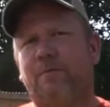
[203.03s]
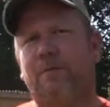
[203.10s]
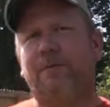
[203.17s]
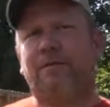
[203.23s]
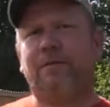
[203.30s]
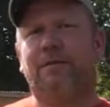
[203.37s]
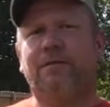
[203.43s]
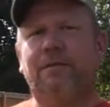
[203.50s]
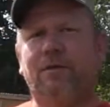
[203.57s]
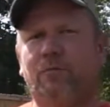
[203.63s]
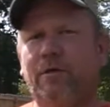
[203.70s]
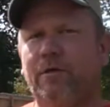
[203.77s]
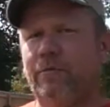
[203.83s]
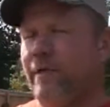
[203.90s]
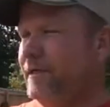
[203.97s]
but it took us a little
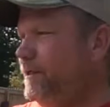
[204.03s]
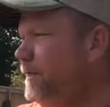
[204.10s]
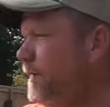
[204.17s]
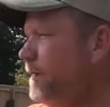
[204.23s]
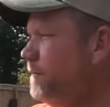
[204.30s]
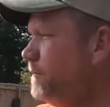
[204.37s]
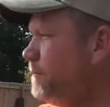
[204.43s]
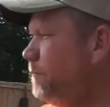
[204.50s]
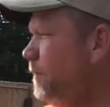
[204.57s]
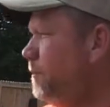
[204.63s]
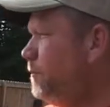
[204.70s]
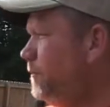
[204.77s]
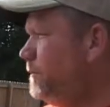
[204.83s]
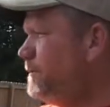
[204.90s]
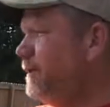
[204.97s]
bit. We had to gather some
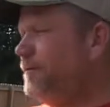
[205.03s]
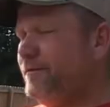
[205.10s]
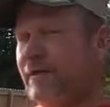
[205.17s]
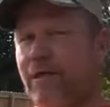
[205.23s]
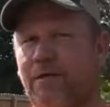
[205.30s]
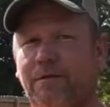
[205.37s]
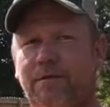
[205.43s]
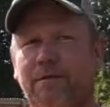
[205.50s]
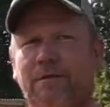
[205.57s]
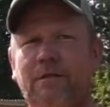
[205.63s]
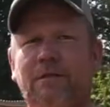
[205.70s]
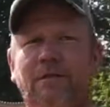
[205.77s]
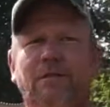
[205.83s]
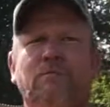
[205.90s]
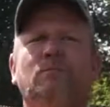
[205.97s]
lumber and stuff together.
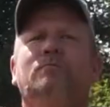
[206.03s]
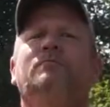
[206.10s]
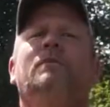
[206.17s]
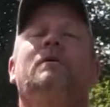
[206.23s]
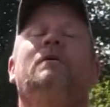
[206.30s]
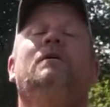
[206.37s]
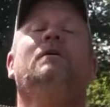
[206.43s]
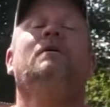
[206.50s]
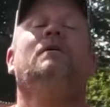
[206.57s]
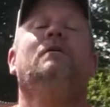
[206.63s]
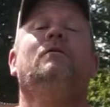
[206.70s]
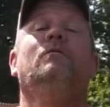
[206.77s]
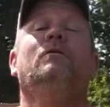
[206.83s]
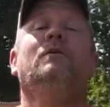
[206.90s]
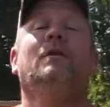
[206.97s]

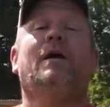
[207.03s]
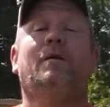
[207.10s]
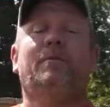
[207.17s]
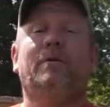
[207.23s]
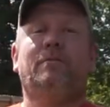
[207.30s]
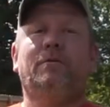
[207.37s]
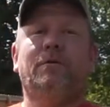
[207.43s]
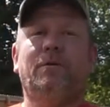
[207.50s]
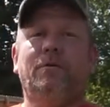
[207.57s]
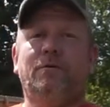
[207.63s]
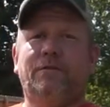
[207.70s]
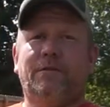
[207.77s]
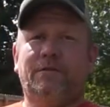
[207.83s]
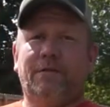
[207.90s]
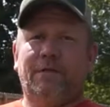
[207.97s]
What a lot of people use
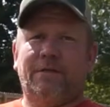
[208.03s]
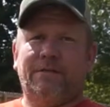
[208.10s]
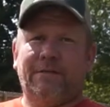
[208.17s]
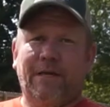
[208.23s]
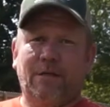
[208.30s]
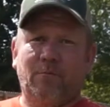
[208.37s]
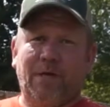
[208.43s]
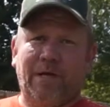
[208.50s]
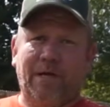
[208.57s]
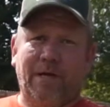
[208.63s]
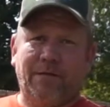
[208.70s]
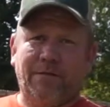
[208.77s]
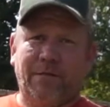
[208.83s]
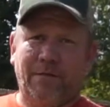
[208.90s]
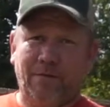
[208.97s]
is uh,
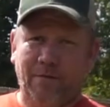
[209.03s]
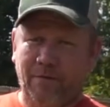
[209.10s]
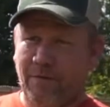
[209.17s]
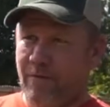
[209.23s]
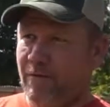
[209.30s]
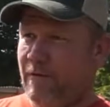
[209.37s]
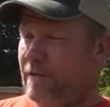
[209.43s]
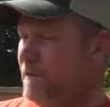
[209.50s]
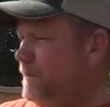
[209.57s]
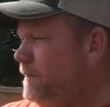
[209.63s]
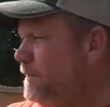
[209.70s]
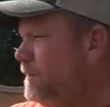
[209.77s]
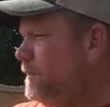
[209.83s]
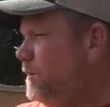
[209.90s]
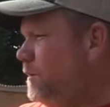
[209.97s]
sandbags.
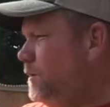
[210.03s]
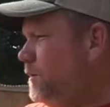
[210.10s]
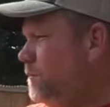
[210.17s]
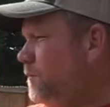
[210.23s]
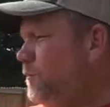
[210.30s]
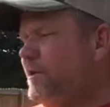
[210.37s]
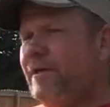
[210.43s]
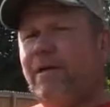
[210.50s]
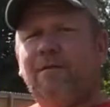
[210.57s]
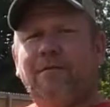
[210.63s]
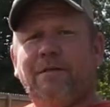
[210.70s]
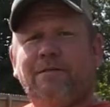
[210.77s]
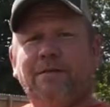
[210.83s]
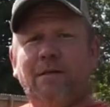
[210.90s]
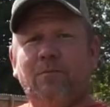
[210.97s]
We didn't have any
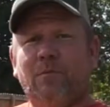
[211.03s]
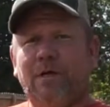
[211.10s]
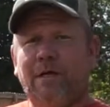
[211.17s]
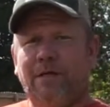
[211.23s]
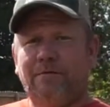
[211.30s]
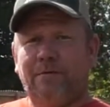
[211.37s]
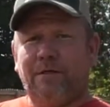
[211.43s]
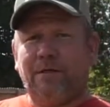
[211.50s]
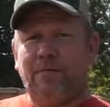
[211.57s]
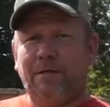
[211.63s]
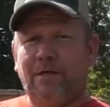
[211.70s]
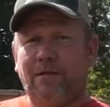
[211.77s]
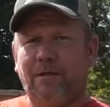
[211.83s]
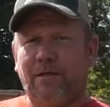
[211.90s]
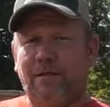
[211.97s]
sandbags right now. We got
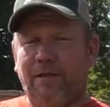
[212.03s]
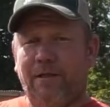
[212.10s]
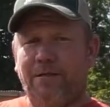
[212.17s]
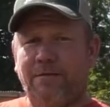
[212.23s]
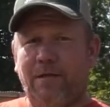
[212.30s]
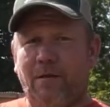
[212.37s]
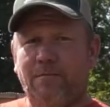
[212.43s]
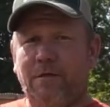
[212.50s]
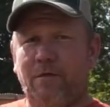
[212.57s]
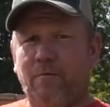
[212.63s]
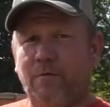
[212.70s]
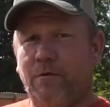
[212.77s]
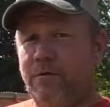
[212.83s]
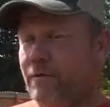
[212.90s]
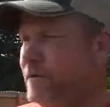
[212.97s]
a lot of landscape
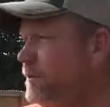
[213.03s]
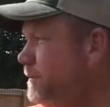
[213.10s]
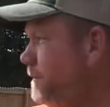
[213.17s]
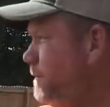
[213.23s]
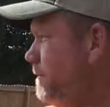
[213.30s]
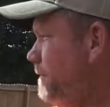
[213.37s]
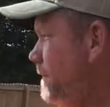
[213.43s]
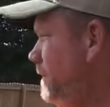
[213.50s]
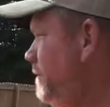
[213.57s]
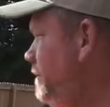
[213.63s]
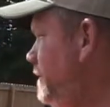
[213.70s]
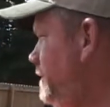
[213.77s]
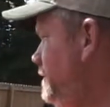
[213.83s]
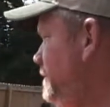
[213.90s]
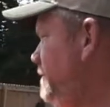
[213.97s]
timbers and uh, like
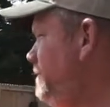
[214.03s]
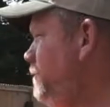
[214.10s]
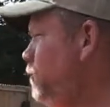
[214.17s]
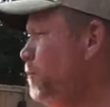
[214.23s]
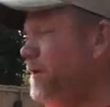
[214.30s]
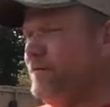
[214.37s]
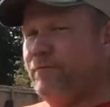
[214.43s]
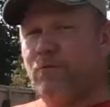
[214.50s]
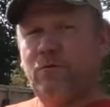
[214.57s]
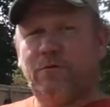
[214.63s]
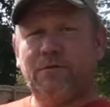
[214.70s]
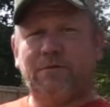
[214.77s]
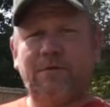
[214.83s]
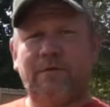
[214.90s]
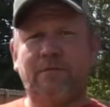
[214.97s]

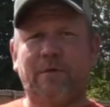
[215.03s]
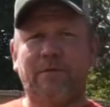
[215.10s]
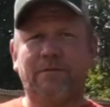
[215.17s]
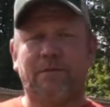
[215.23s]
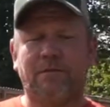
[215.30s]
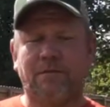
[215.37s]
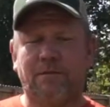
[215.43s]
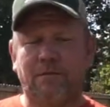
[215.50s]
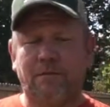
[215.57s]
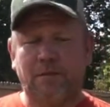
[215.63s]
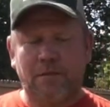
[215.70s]
4x4s and 6x6s